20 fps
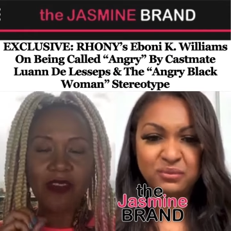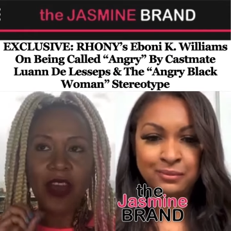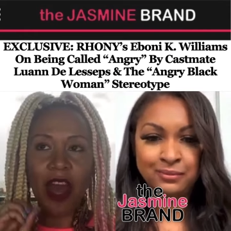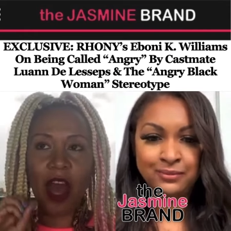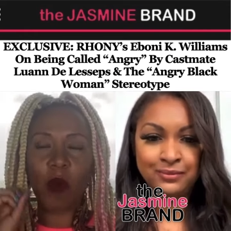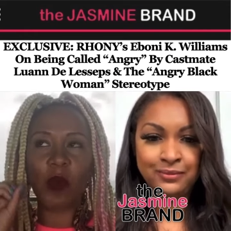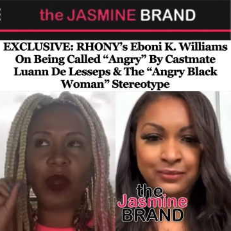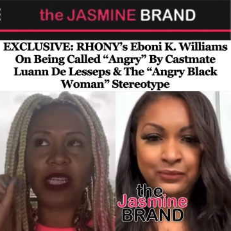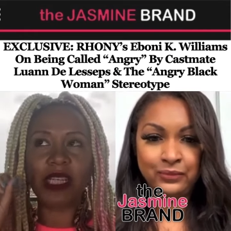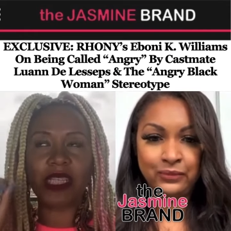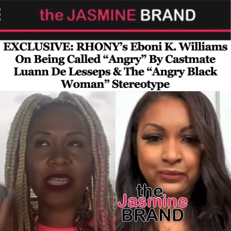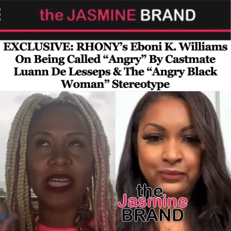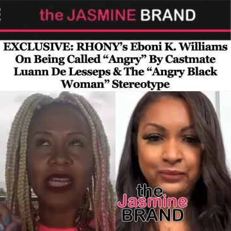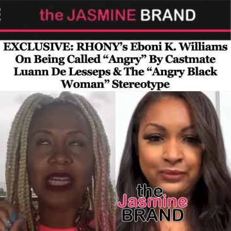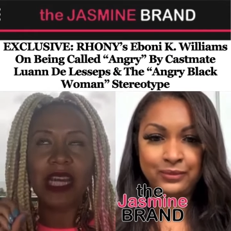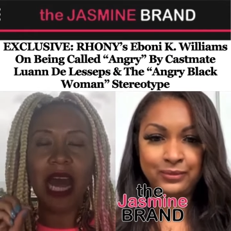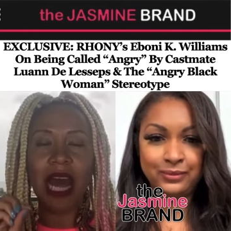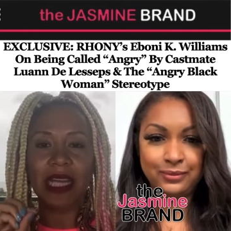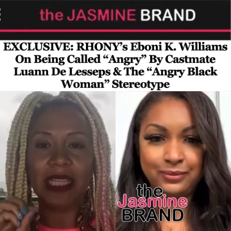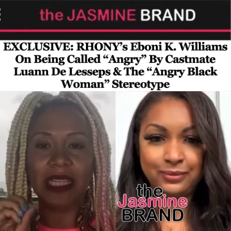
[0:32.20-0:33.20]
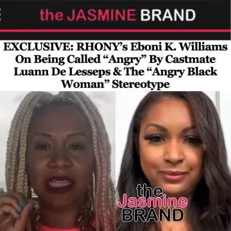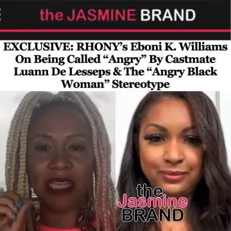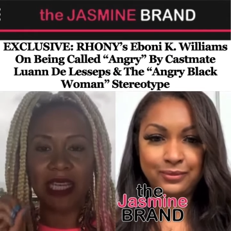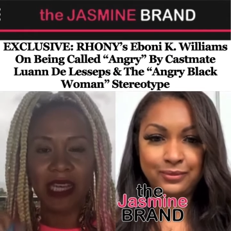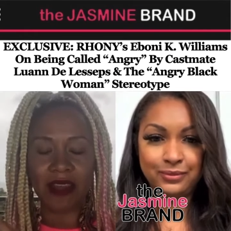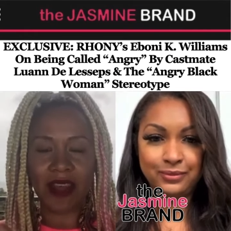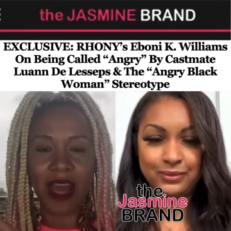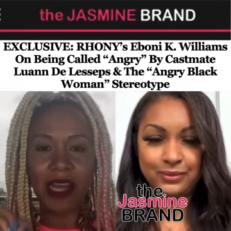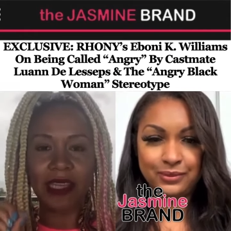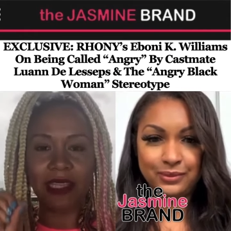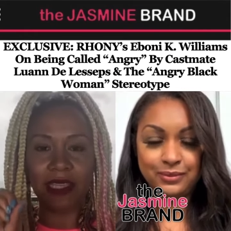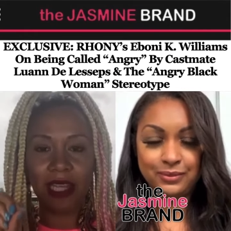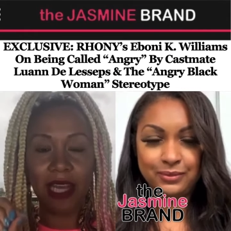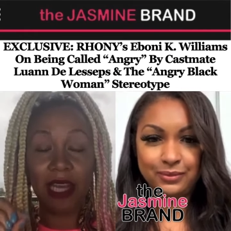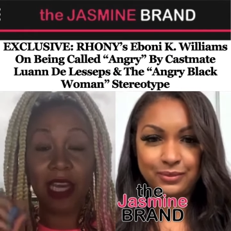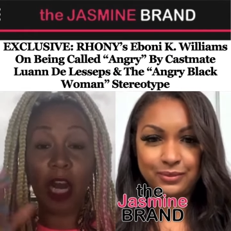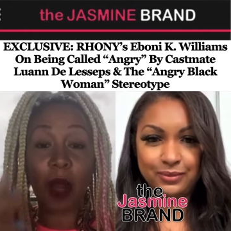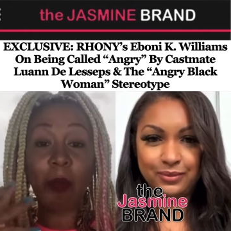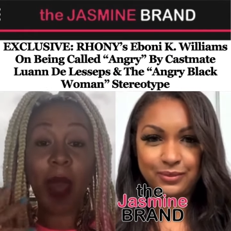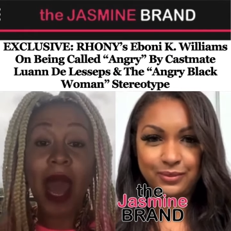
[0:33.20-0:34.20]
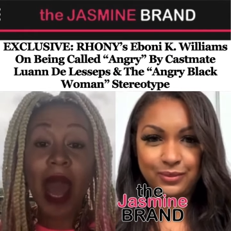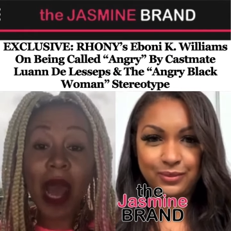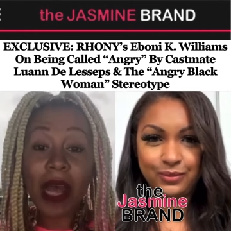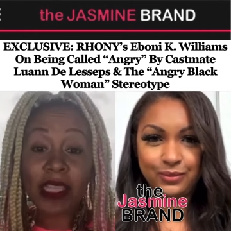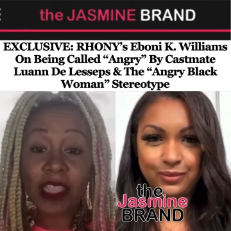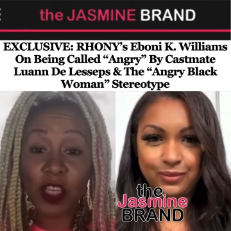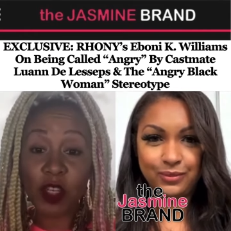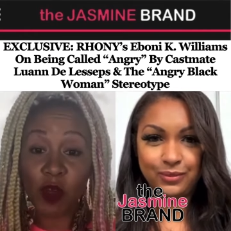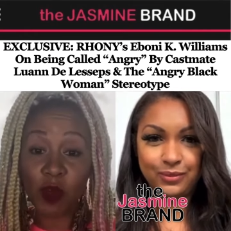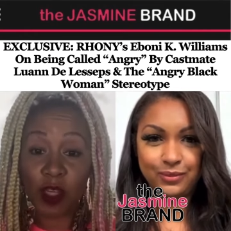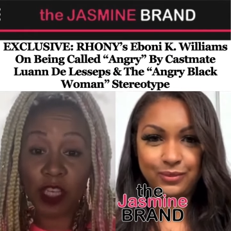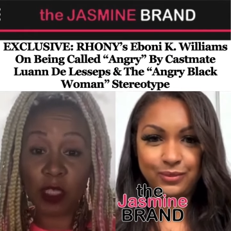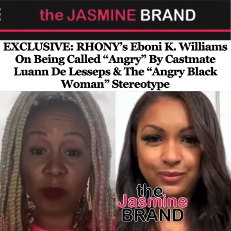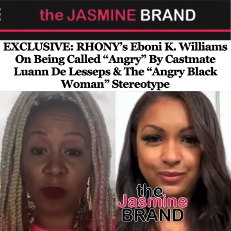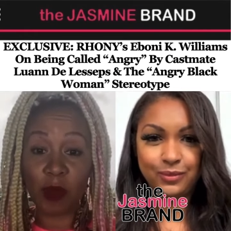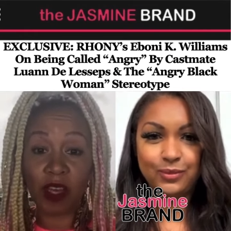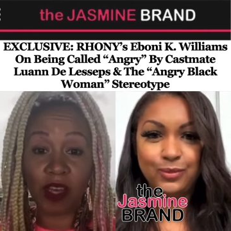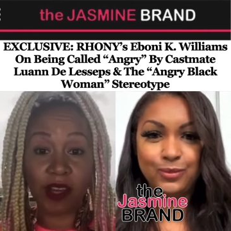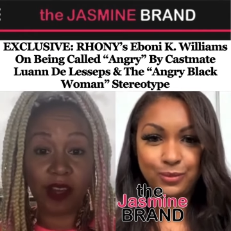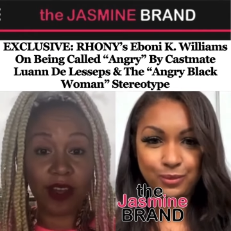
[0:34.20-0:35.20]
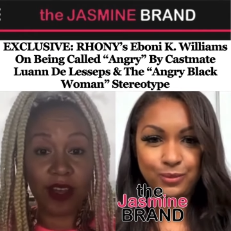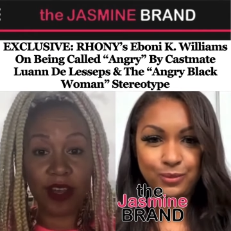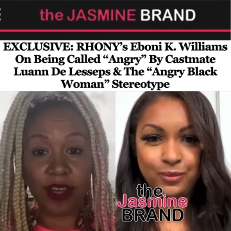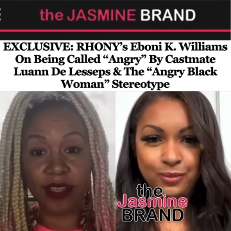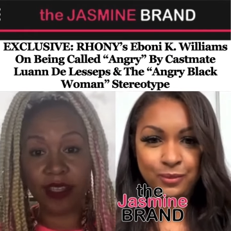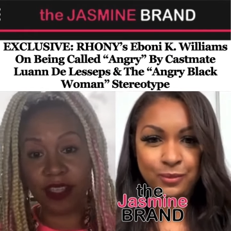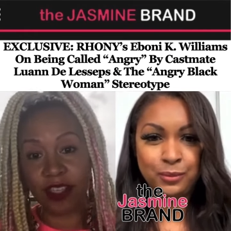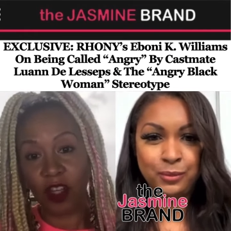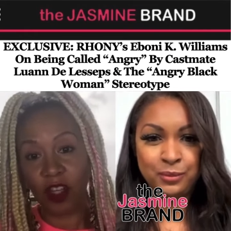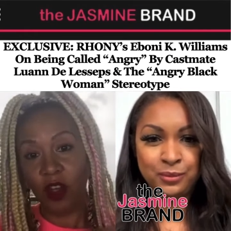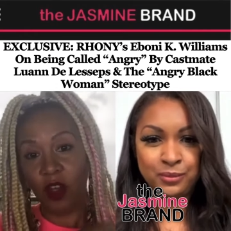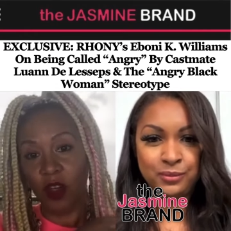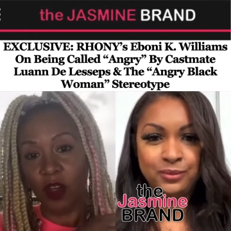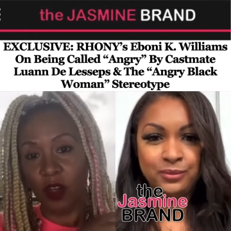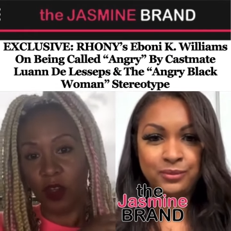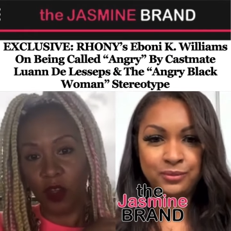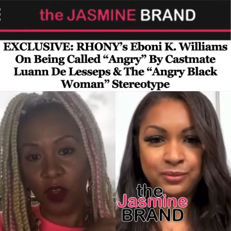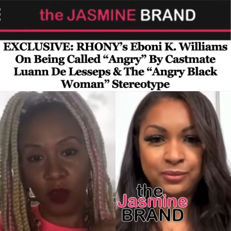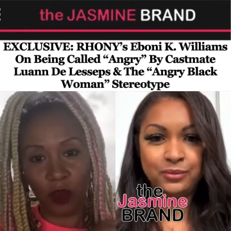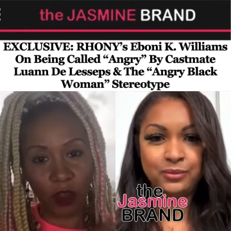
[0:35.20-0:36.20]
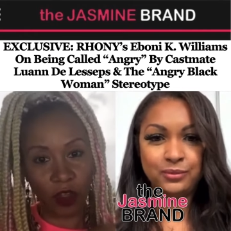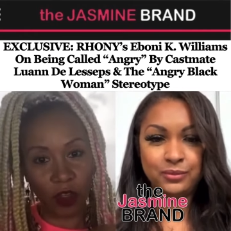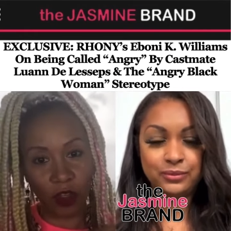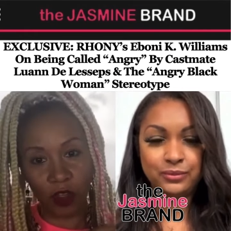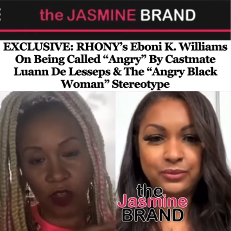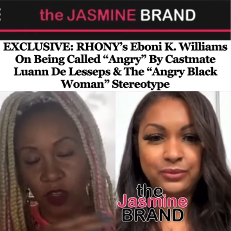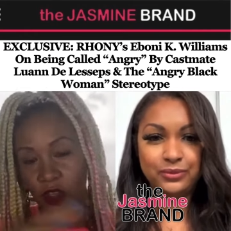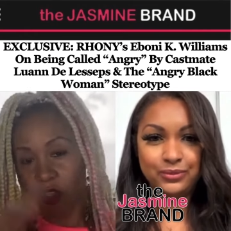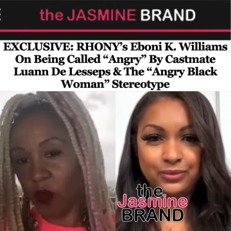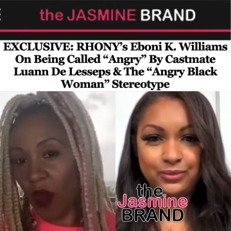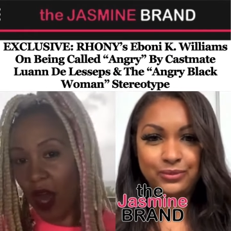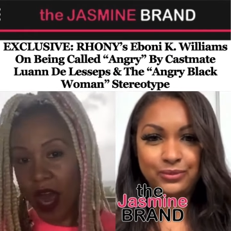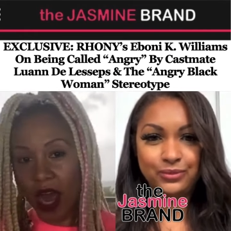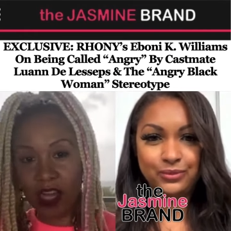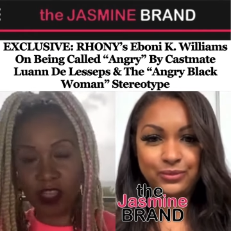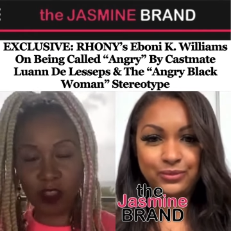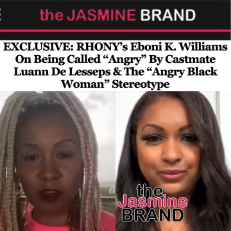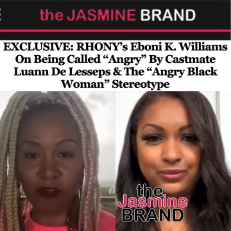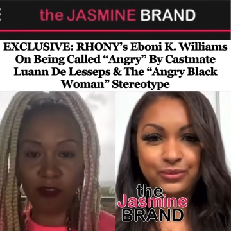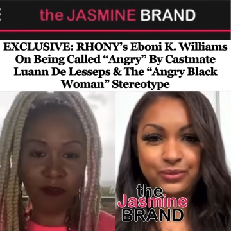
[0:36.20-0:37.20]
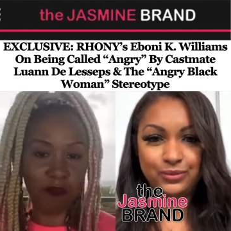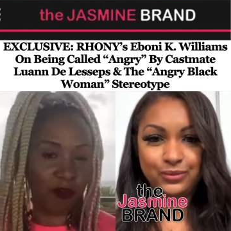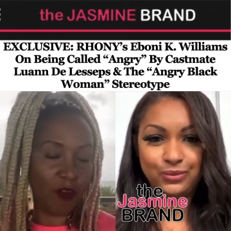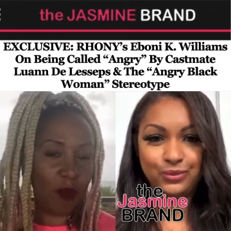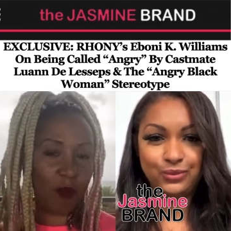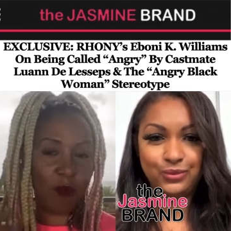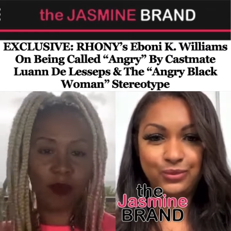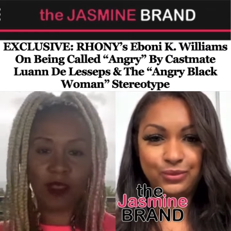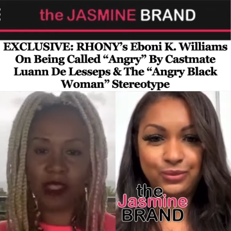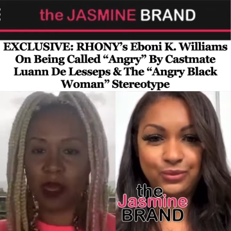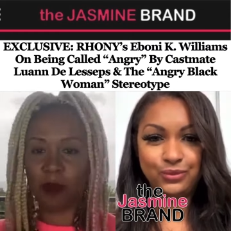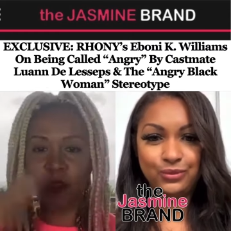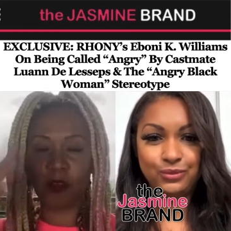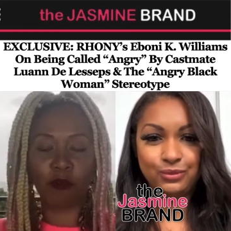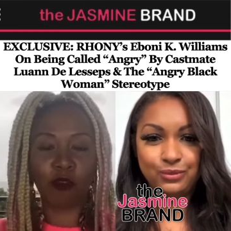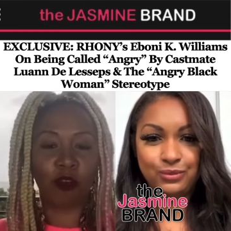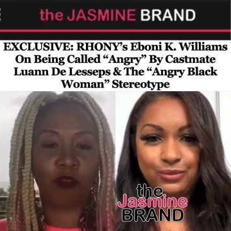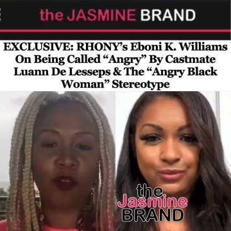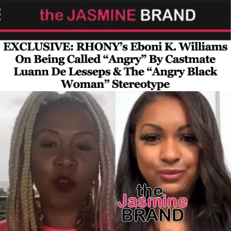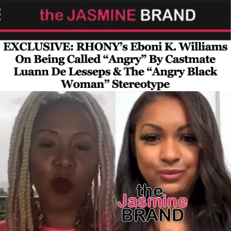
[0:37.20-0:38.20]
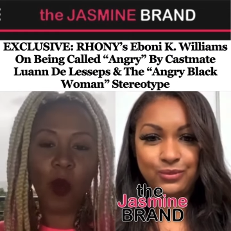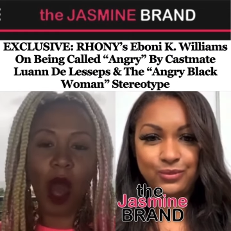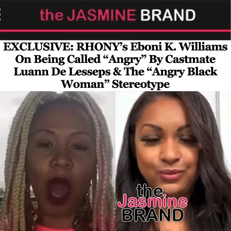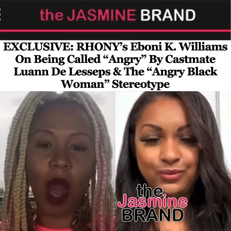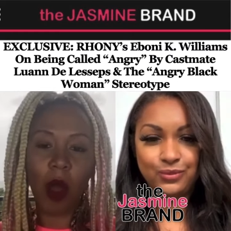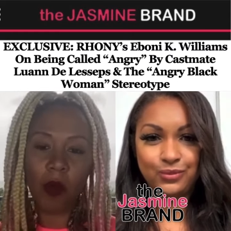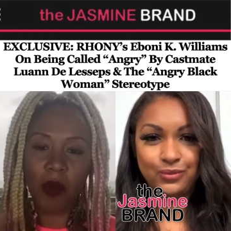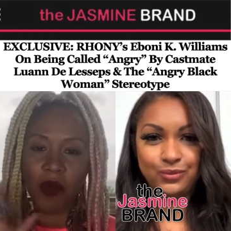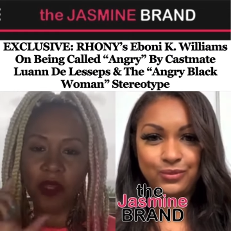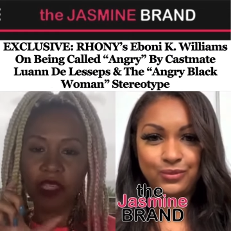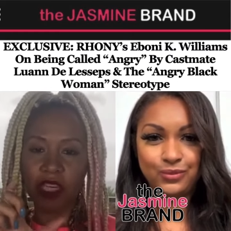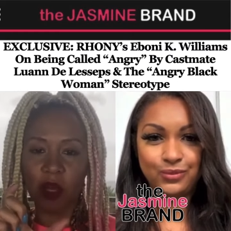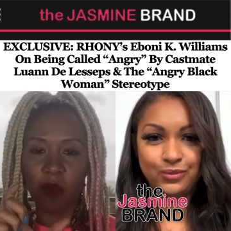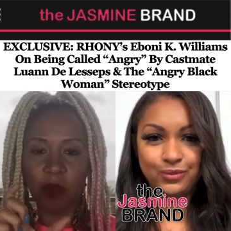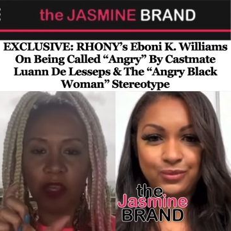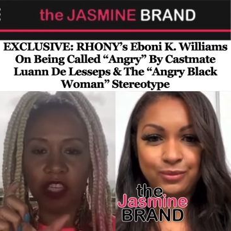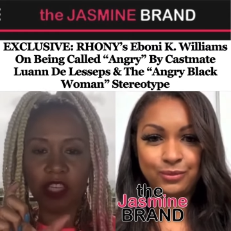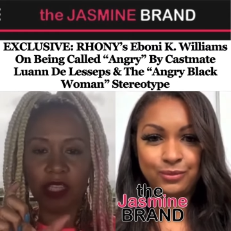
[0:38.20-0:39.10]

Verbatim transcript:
Speaker 1: we did not see in that scene? And I'm asking you this because you guys filmed something for a few hours and then we just see a